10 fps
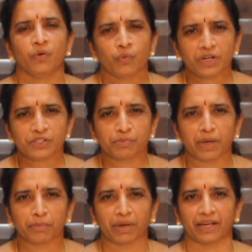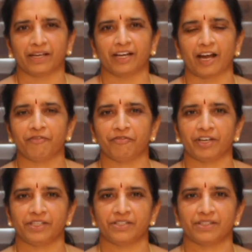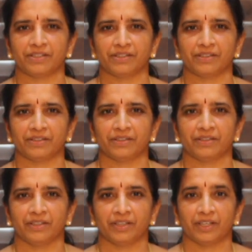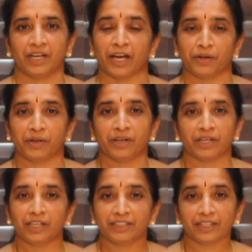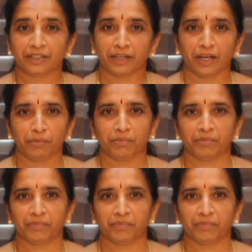What is meant by graphite? Can you hear that name?